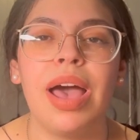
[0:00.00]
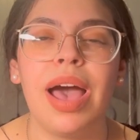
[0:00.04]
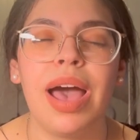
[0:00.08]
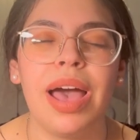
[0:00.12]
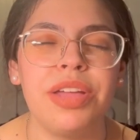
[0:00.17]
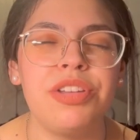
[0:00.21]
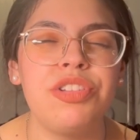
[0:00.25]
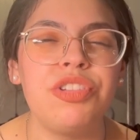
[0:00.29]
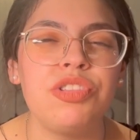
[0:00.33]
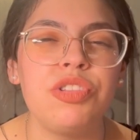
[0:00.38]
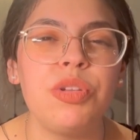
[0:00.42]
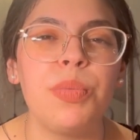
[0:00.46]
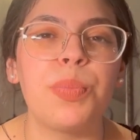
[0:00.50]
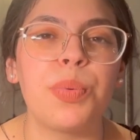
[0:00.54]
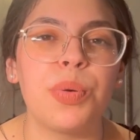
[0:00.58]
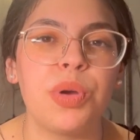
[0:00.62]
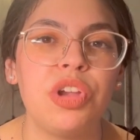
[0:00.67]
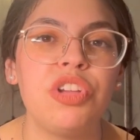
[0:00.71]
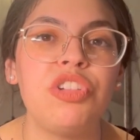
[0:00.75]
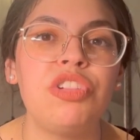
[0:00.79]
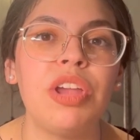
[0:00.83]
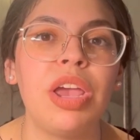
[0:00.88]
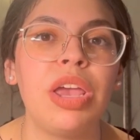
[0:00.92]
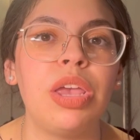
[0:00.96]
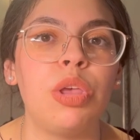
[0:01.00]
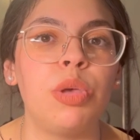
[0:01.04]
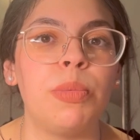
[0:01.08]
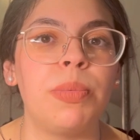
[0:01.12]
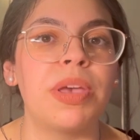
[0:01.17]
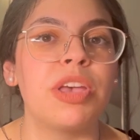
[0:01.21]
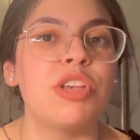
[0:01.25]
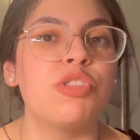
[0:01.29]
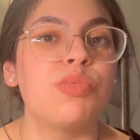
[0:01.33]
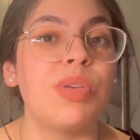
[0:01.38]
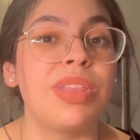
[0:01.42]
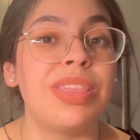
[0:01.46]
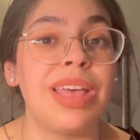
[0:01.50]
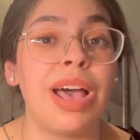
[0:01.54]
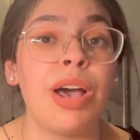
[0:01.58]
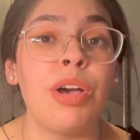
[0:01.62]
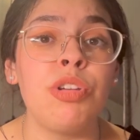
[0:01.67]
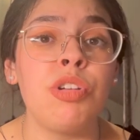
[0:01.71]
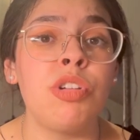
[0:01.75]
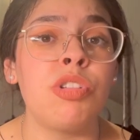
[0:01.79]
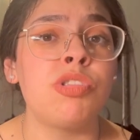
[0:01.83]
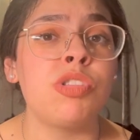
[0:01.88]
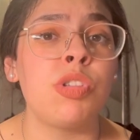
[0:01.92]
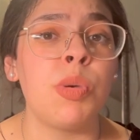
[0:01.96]
I just appreciate you, because without
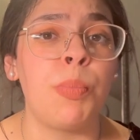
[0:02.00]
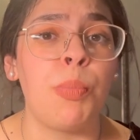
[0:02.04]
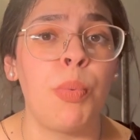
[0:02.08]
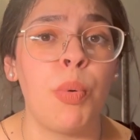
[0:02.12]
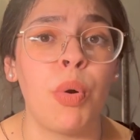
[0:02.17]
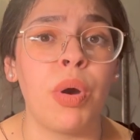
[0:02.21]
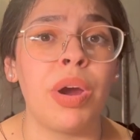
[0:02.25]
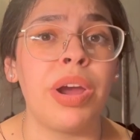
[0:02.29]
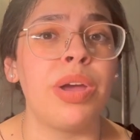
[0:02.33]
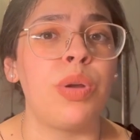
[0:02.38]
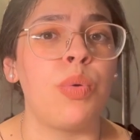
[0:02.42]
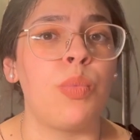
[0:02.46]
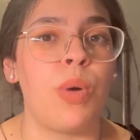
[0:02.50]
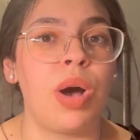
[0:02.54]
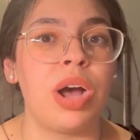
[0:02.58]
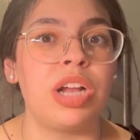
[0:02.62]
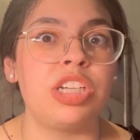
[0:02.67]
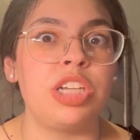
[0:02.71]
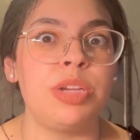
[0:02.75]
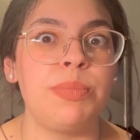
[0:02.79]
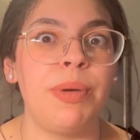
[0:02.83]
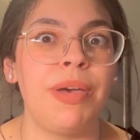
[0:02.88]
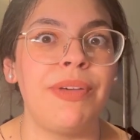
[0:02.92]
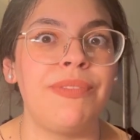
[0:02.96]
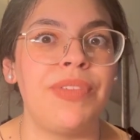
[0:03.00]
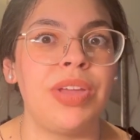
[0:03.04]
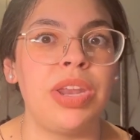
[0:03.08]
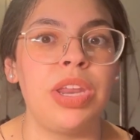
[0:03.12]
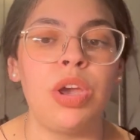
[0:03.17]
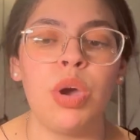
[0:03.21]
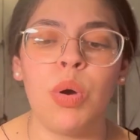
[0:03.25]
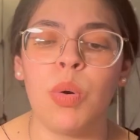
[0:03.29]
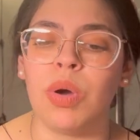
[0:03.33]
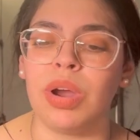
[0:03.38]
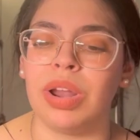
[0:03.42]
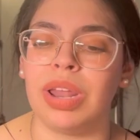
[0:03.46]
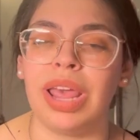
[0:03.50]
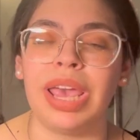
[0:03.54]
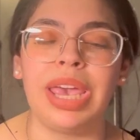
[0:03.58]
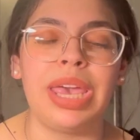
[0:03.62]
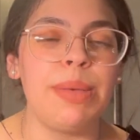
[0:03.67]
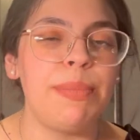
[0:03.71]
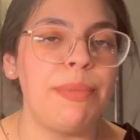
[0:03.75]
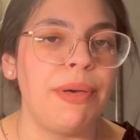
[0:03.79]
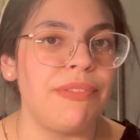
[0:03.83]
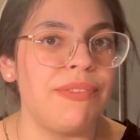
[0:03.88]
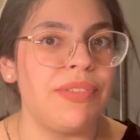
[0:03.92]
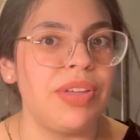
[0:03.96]
your support and watching my video or
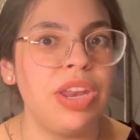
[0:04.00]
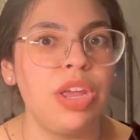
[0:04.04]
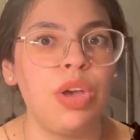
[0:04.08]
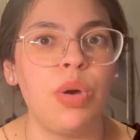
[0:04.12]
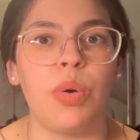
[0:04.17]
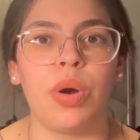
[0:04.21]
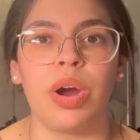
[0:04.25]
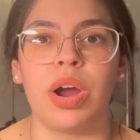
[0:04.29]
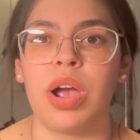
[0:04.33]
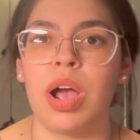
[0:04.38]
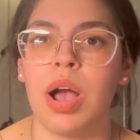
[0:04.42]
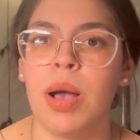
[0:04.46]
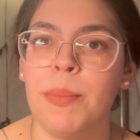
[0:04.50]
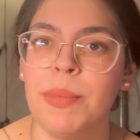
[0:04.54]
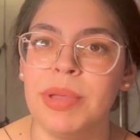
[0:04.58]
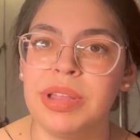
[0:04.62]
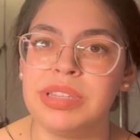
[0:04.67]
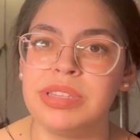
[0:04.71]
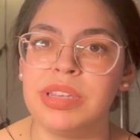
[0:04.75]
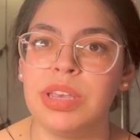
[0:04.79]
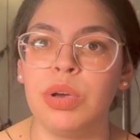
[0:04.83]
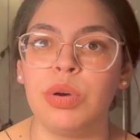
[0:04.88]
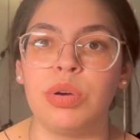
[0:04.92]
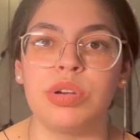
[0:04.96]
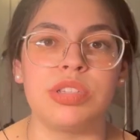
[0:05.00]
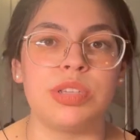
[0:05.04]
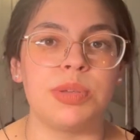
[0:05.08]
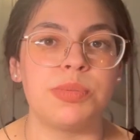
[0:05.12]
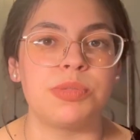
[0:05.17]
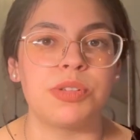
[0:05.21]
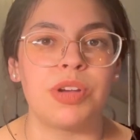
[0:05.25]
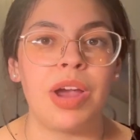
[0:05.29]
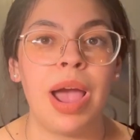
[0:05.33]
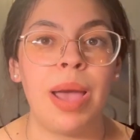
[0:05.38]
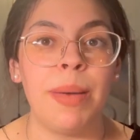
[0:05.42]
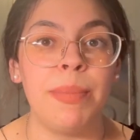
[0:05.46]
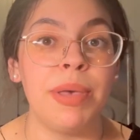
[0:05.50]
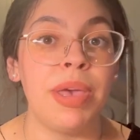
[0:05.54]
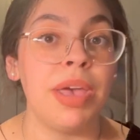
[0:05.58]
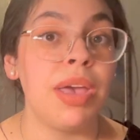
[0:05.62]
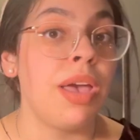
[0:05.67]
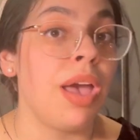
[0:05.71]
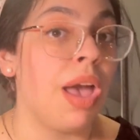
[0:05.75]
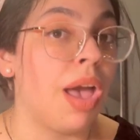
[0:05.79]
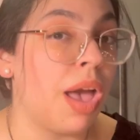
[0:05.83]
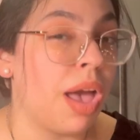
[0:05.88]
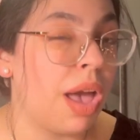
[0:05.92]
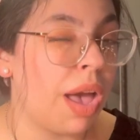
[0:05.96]
liking my video or commenting or subscribing,